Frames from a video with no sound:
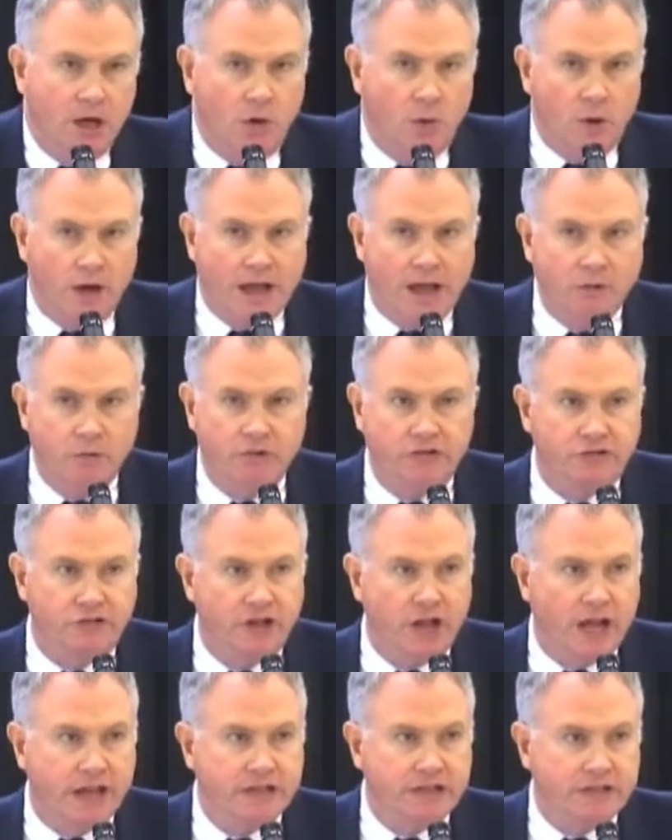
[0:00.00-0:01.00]
When I was
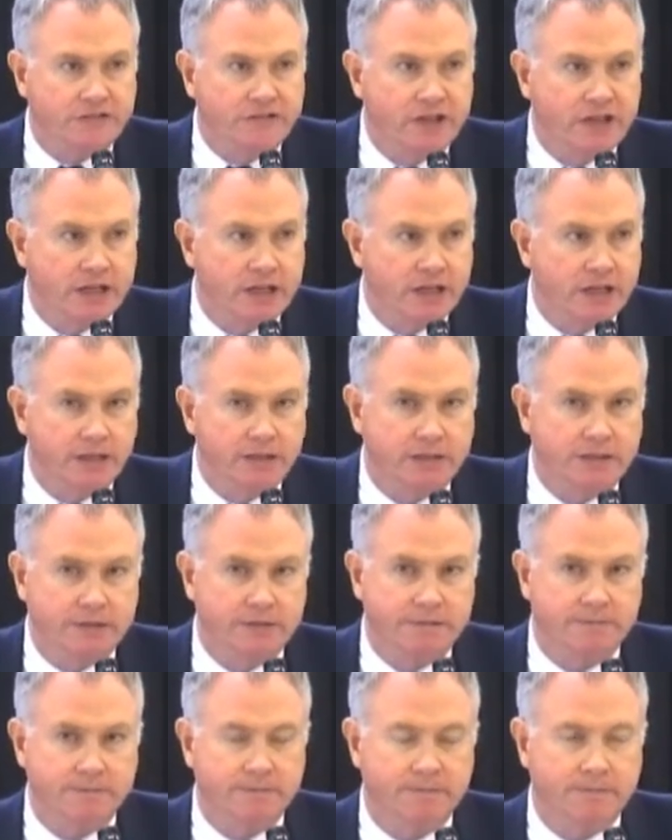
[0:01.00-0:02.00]
19,
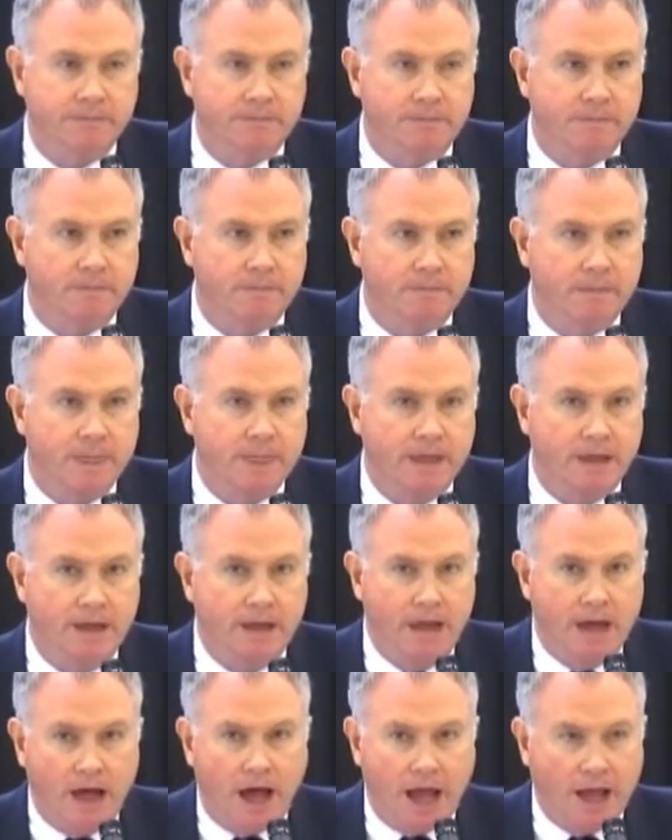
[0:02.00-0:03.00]

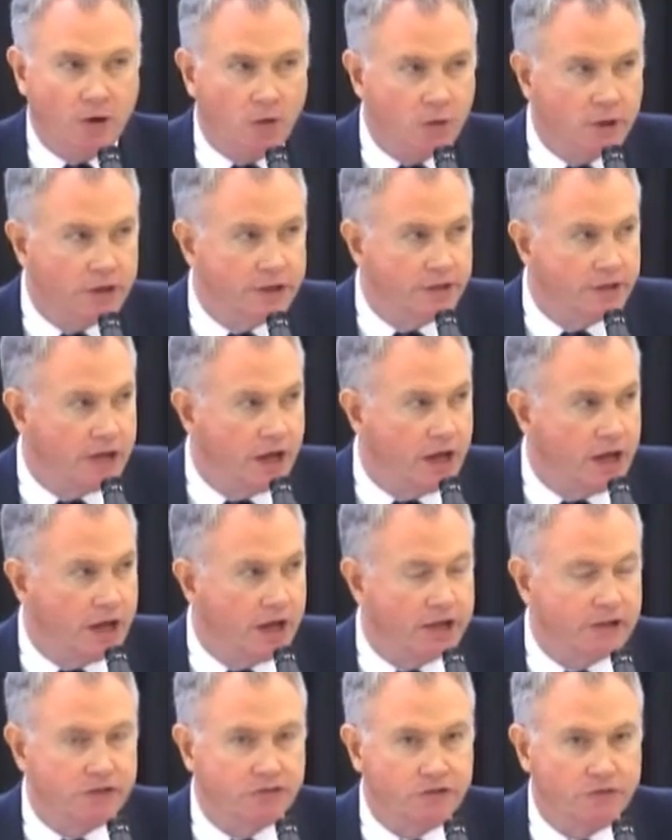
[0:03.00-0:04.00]
I
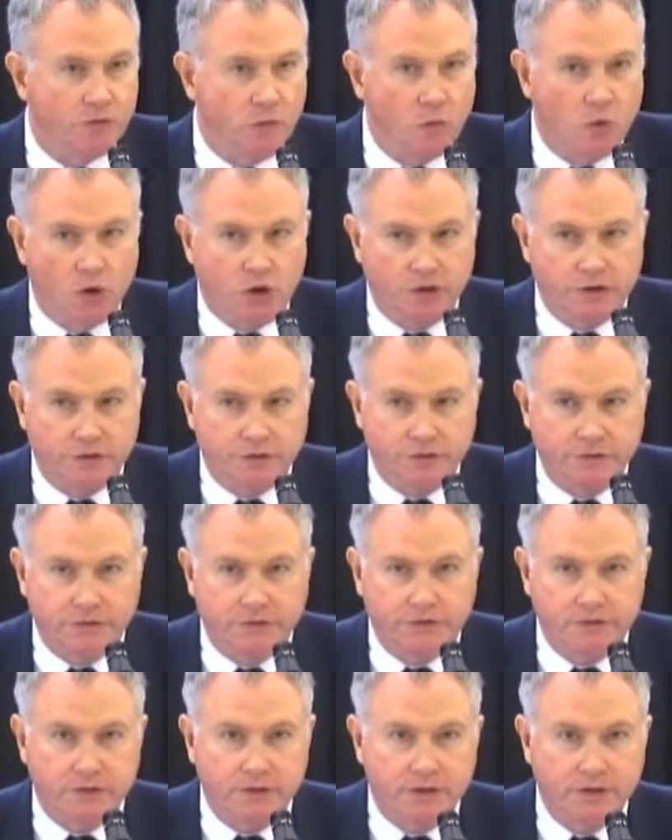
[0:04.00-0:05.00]
organized
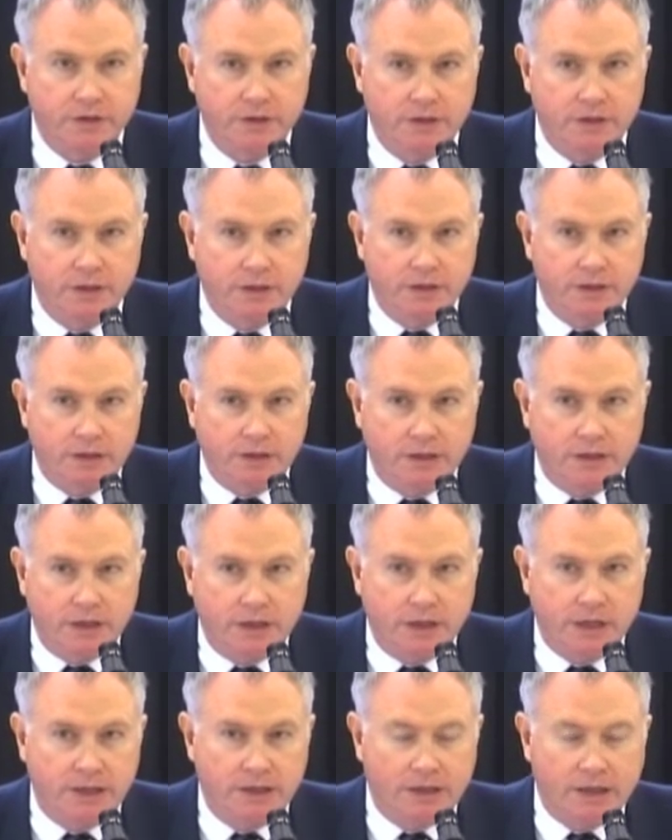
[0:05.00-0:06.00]
workers
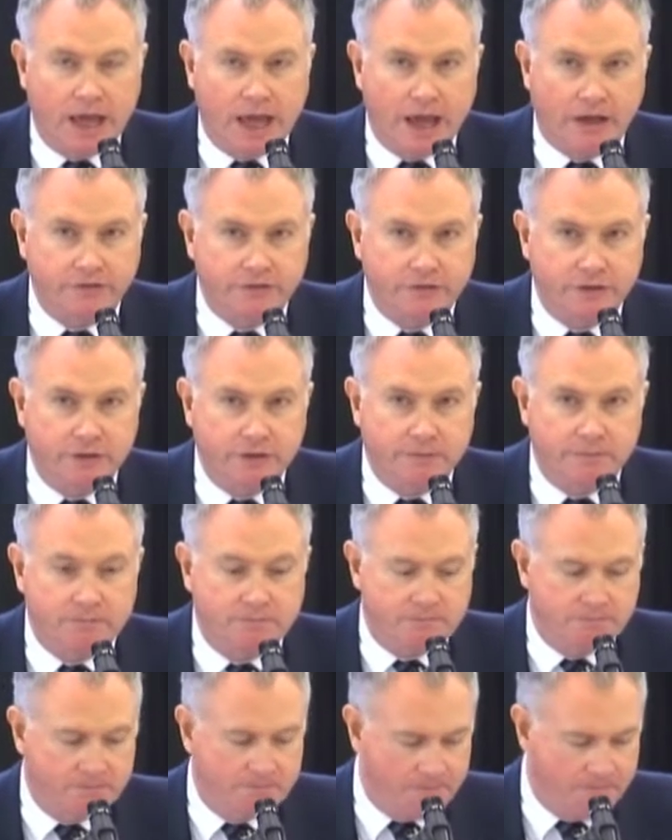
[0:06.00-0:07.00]
in Alaska.
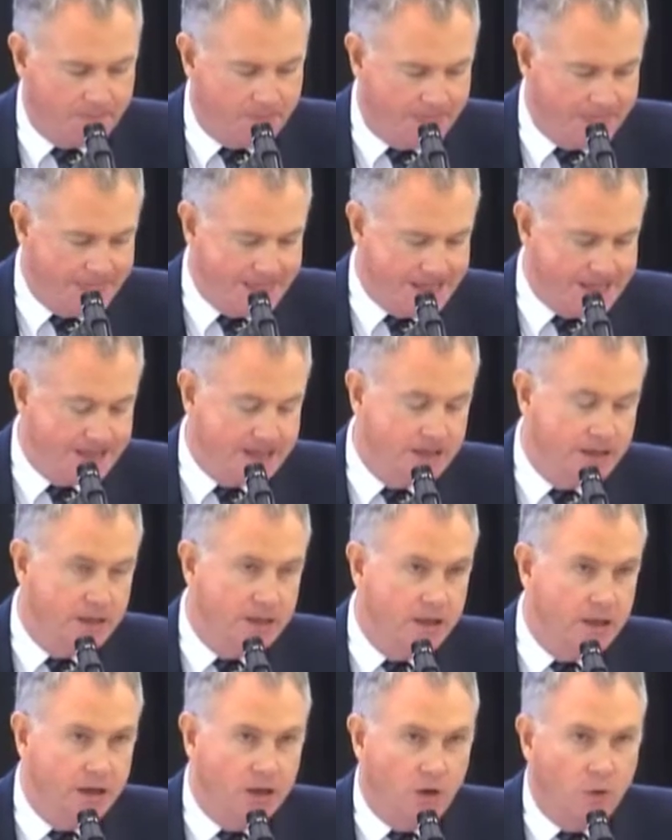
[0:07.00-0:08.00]

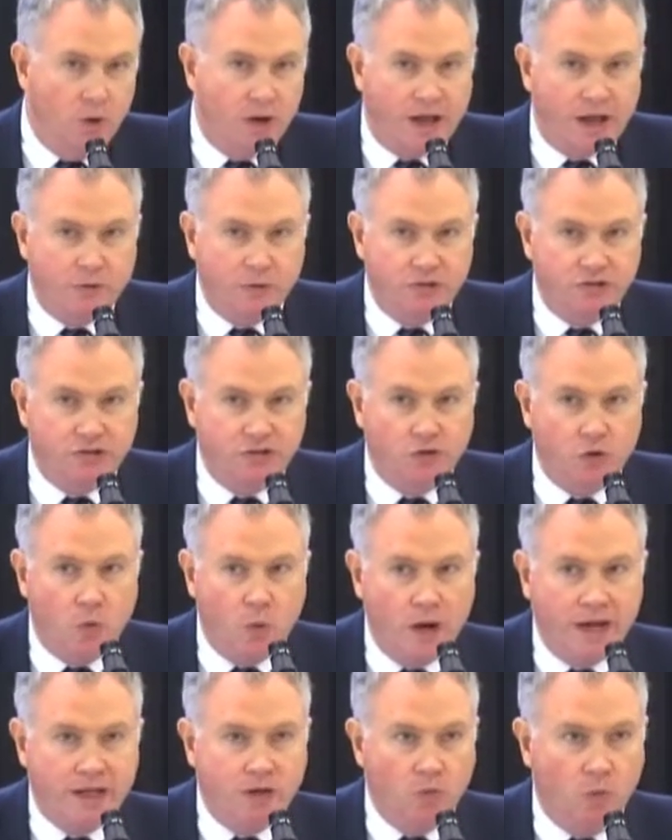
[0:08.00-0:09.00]
When I was
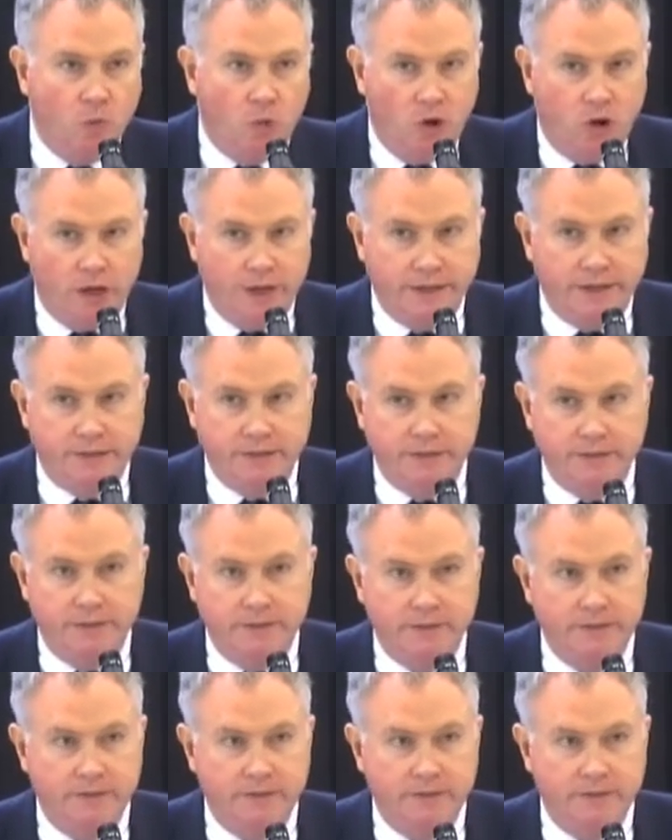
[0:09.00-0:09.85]
21,